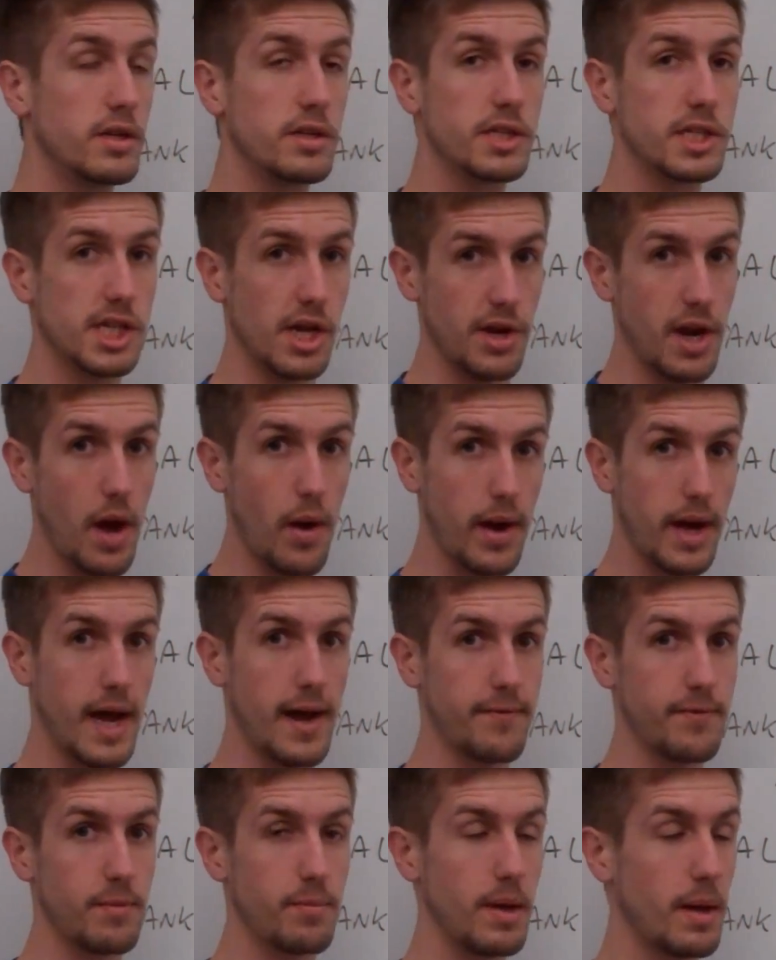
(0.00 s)
So now I
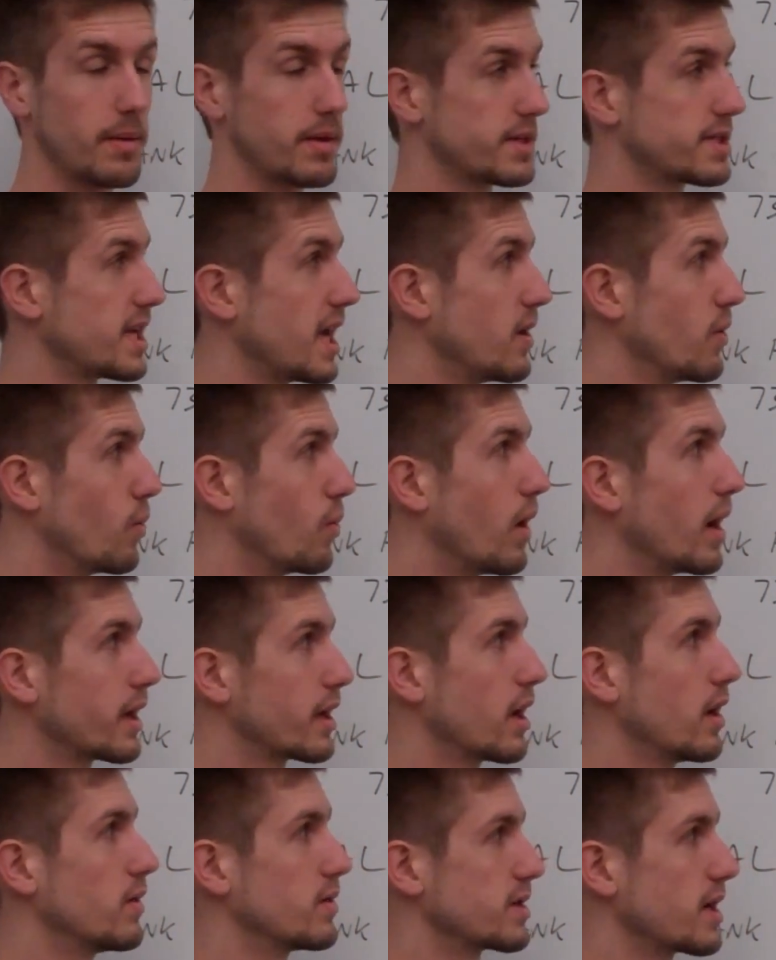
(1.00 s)
have to be able to say
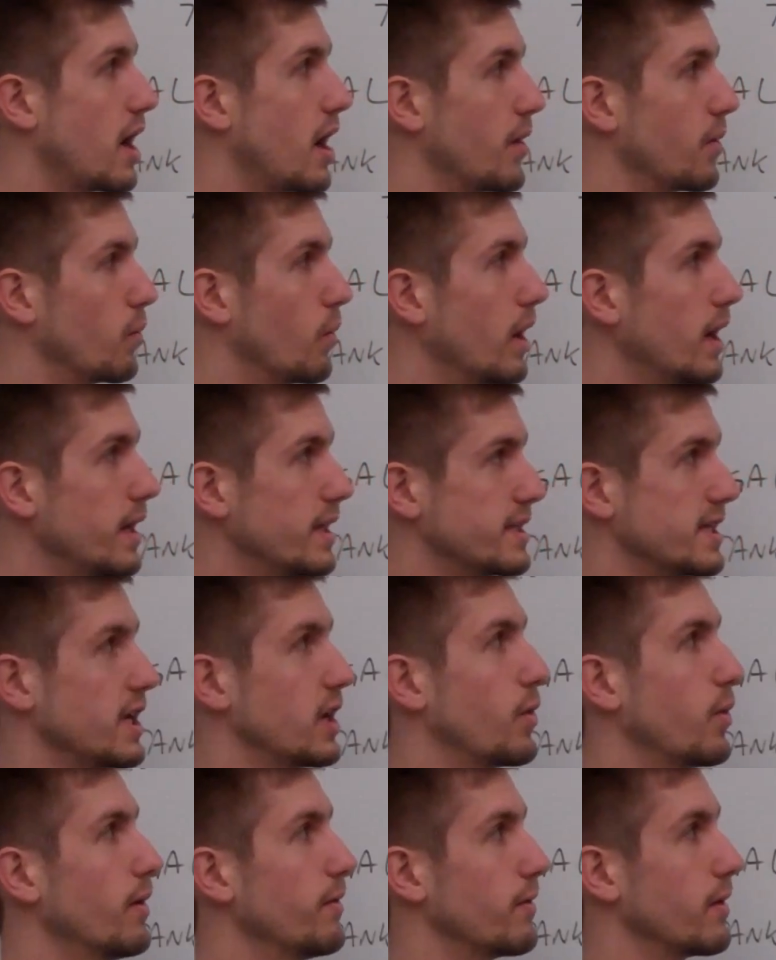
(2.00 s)
what goes on, what is
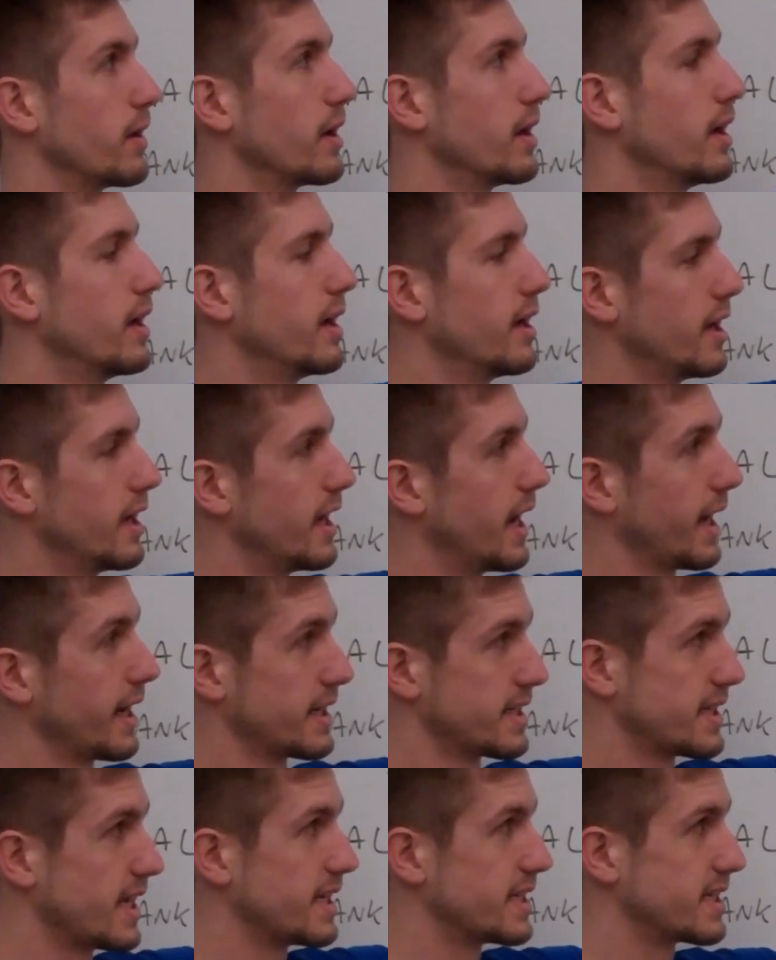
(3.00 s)
equivalent. Now I
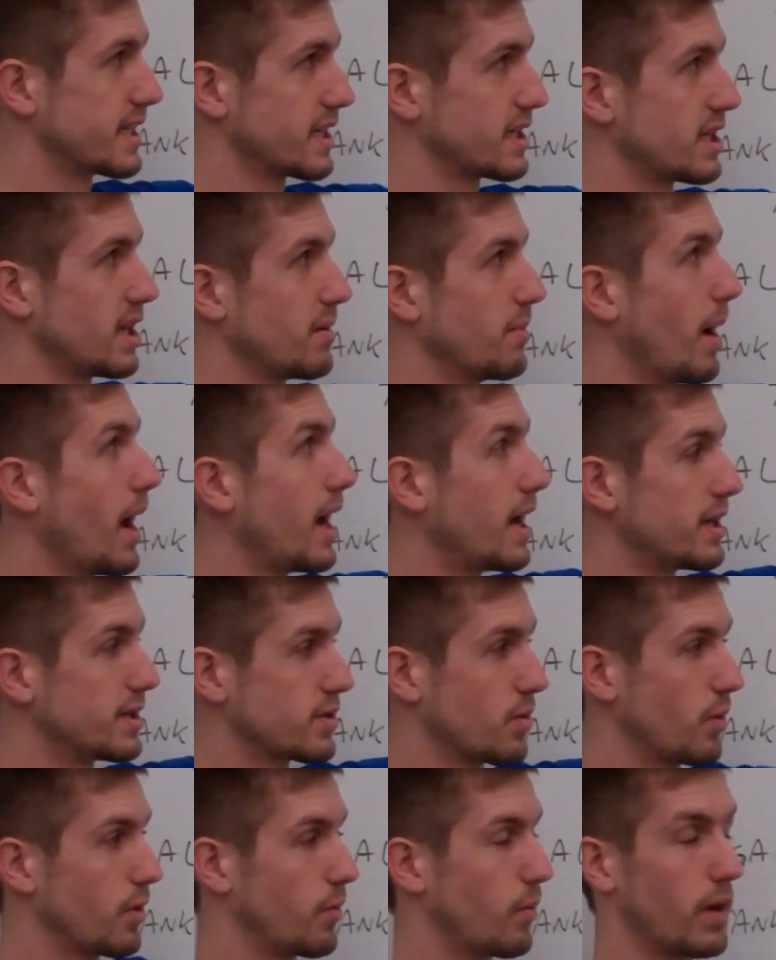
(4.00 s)
can say 16
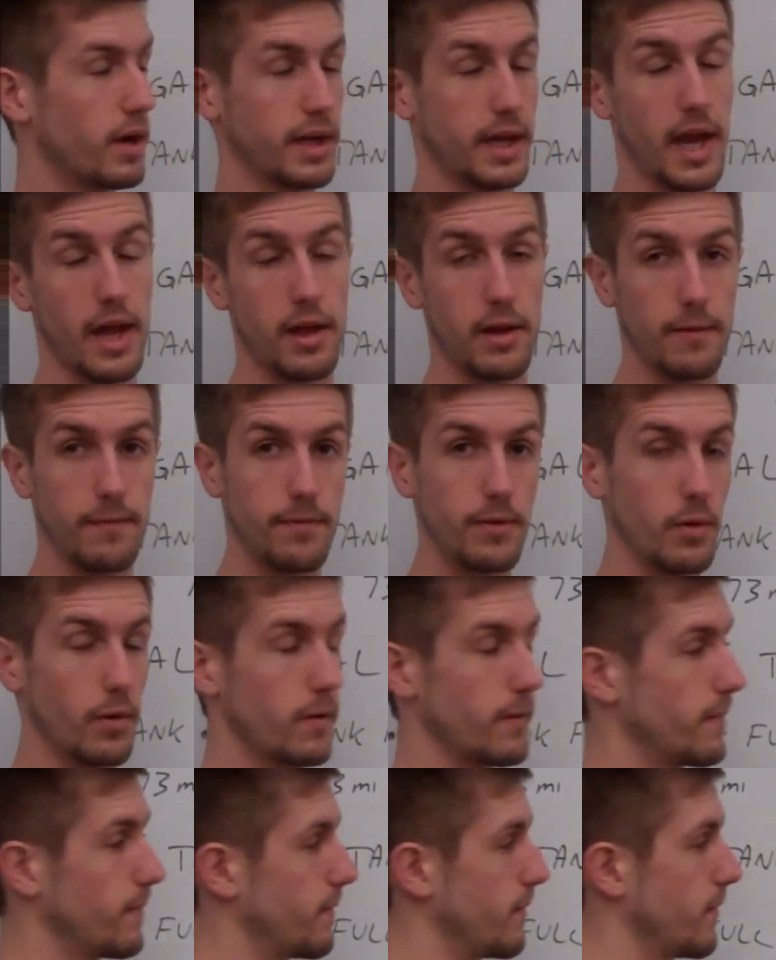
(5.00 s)
miles with 1 gallon of fuel.